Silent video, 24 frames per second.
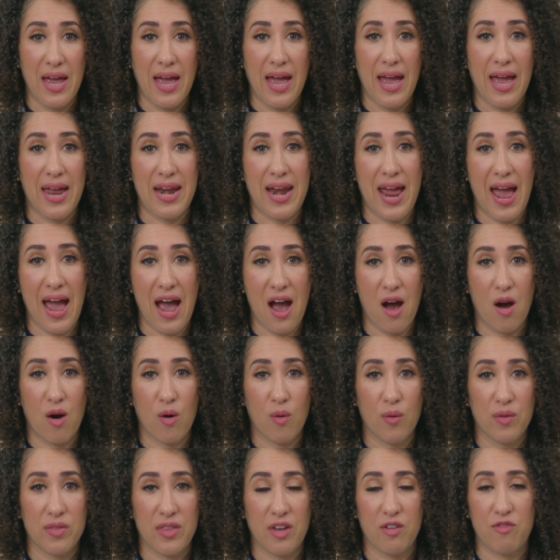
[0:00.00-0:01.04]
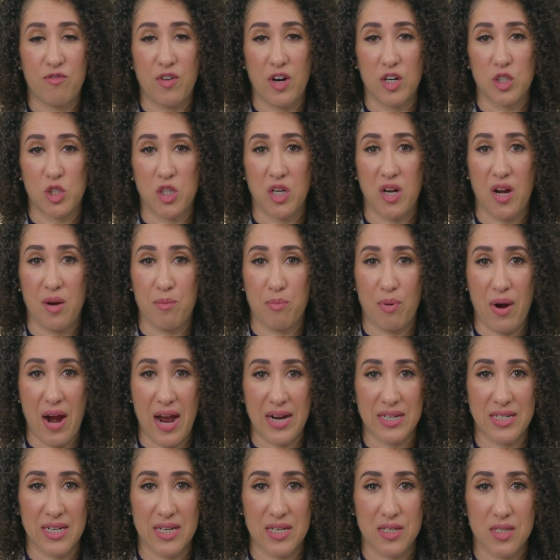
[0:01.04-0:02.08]
and how they function in
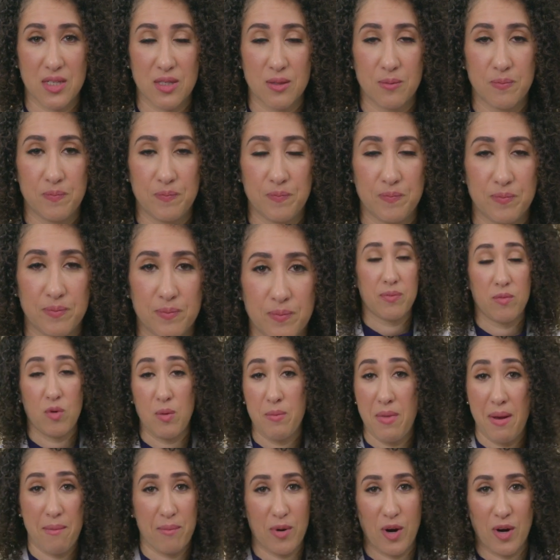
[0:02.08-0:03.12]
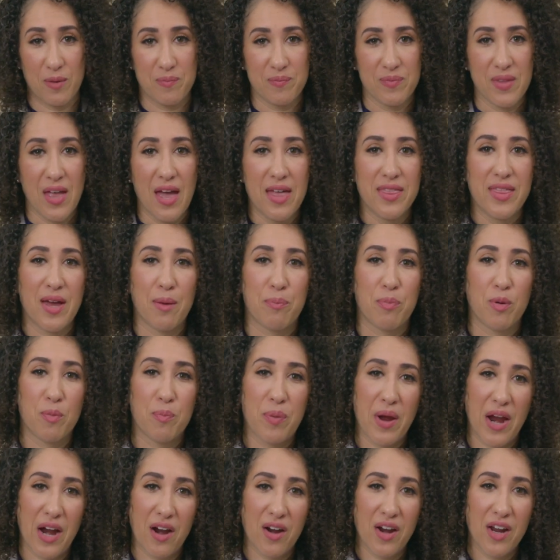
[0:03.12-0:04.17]
practice. Remember that
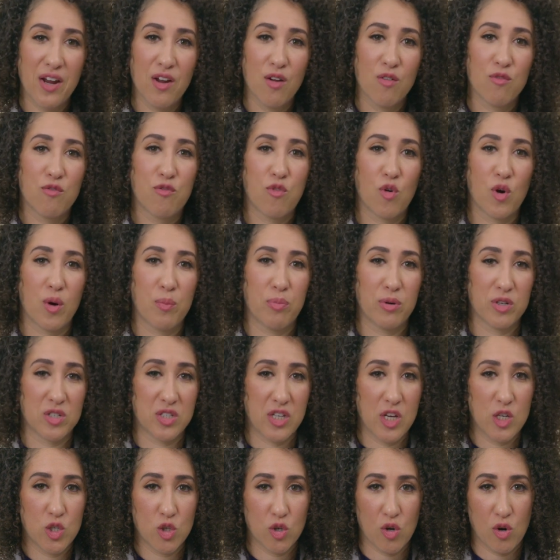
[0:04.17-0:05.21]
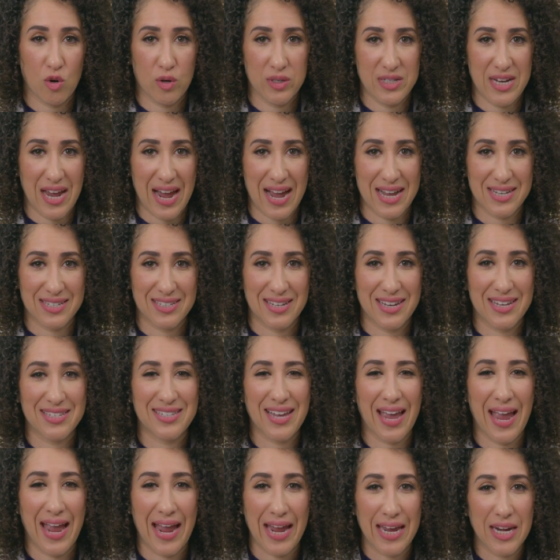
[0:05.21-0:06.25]
preparing for a procedure or a task is
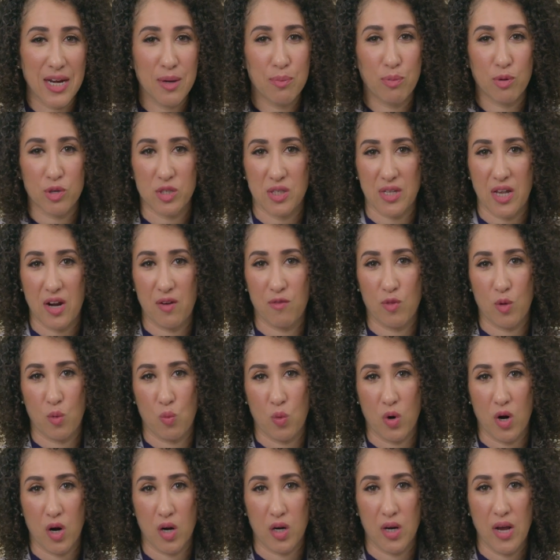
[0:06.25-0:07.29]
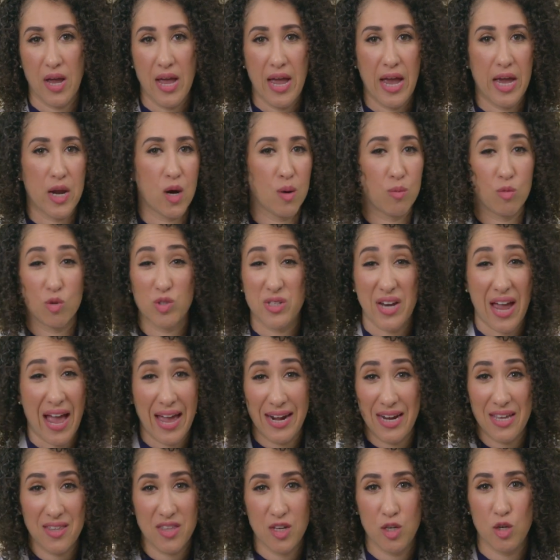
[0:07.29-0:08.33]
80% of the work in almost
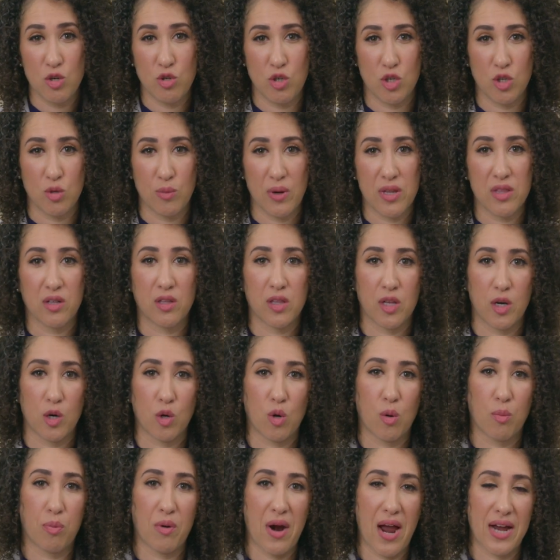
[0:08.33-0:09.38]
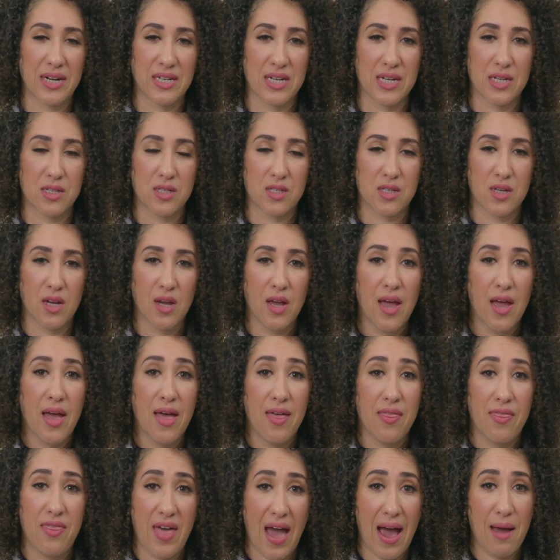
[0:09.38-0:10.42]
anything you do in clinical practice.
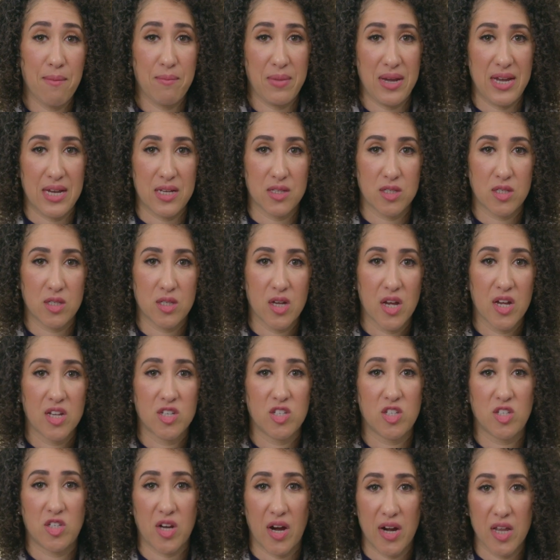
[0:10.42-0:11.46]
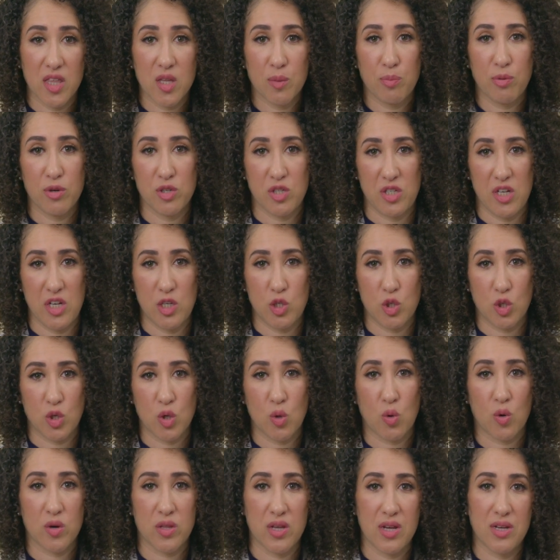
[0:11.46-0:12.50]
That means study the procedure
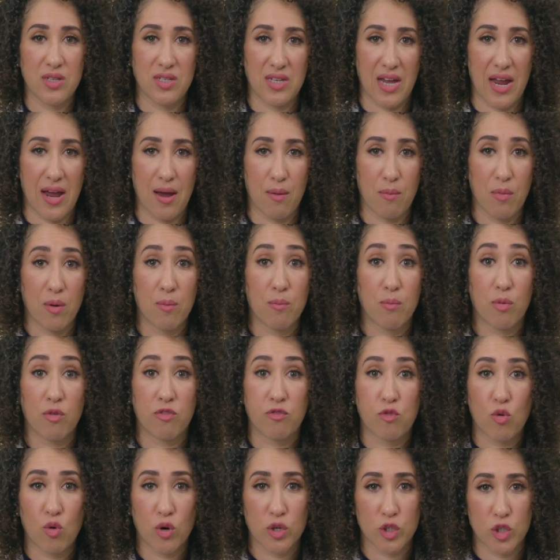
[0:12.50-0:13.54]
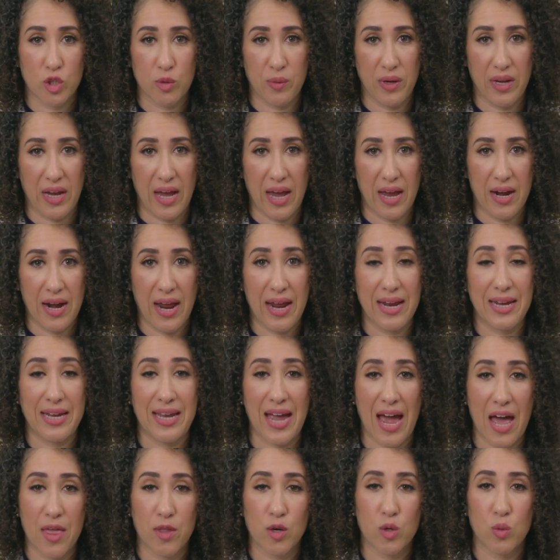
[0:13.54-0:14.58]
or the exam before doing it and
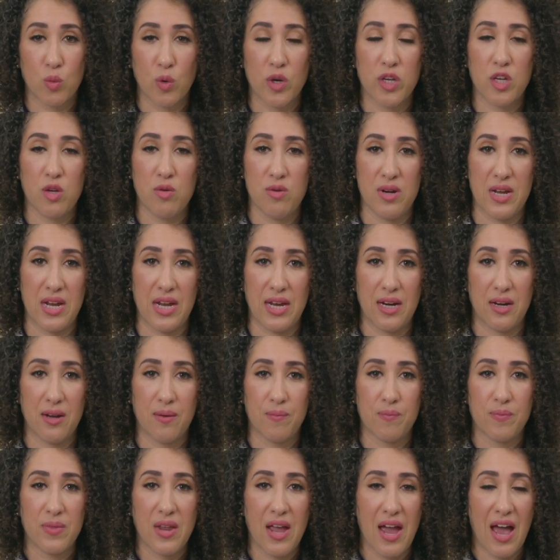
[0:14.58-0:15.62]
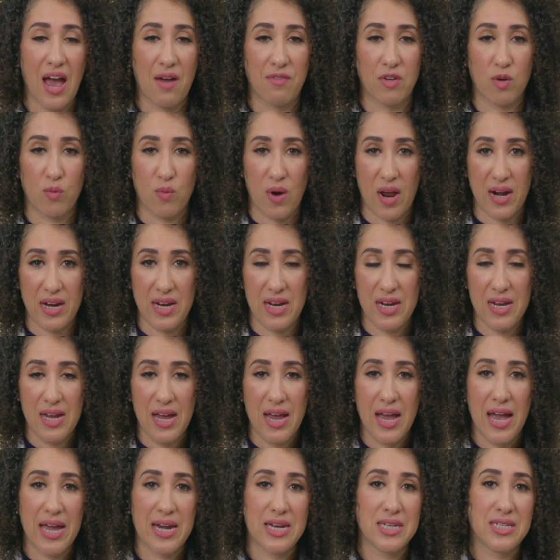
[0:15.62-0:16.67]
gather what you need. Have it ready
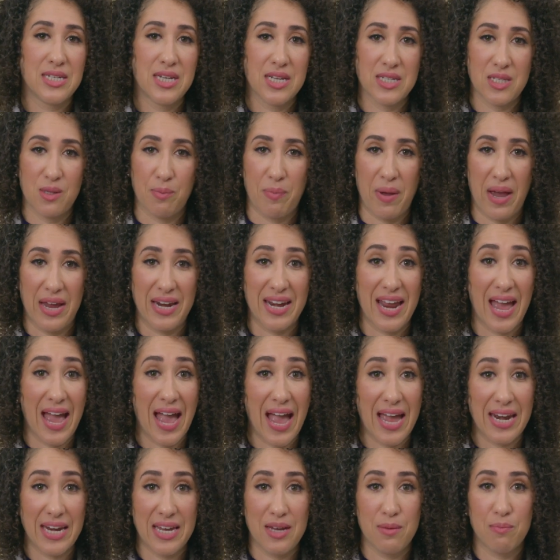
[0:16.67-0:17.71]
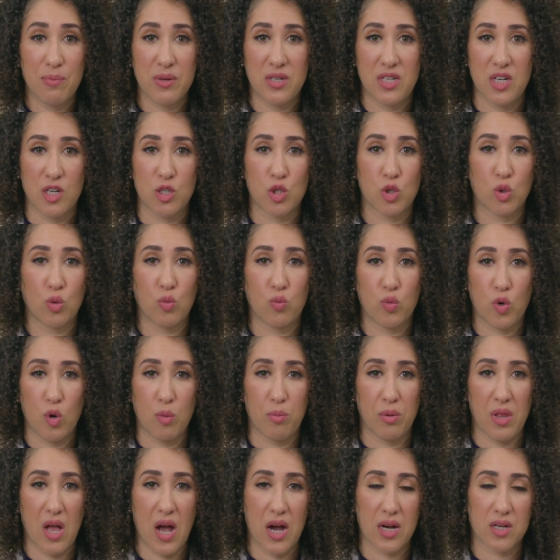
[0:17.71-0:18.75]
and anticipate any potential
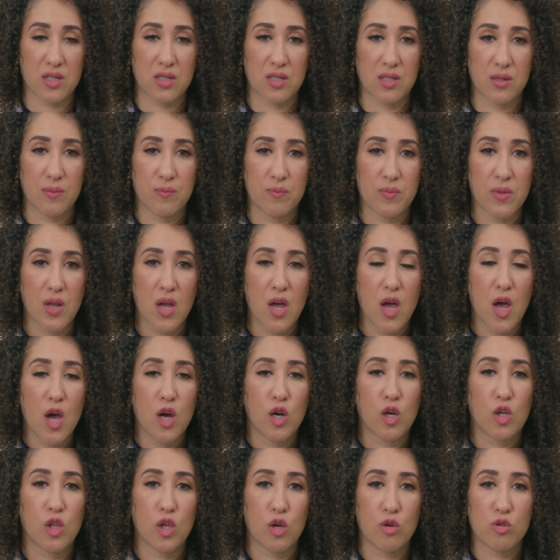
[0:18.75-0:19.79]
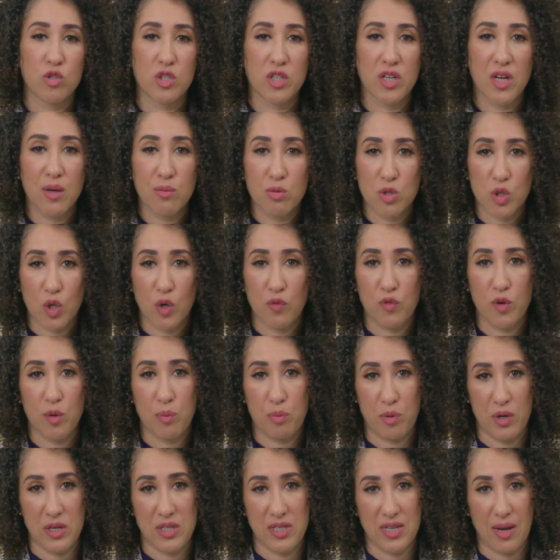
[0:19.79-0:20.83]
roadblocks. Closely observe your
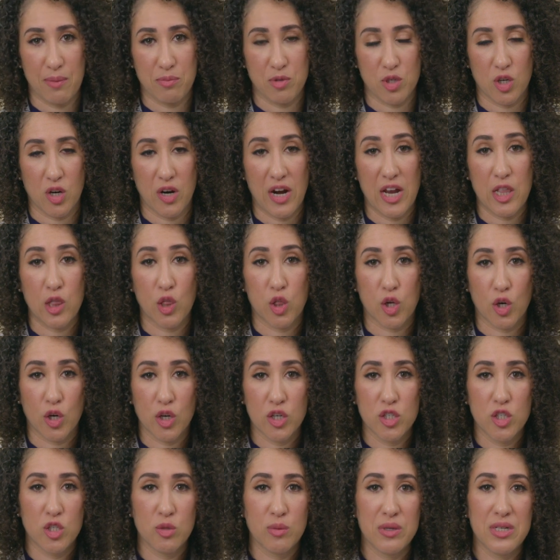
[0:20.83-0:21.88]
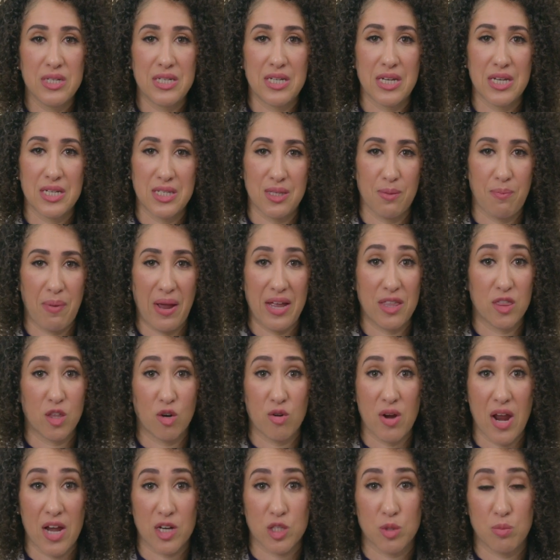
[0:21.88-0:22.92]
preceptor and learn to anticipate their
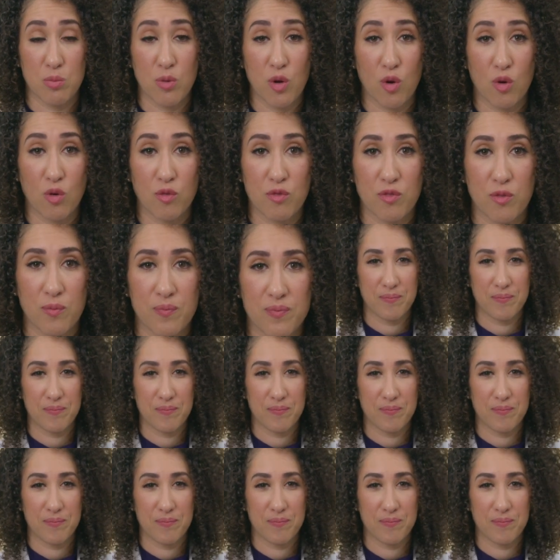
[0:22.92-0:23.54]
next move.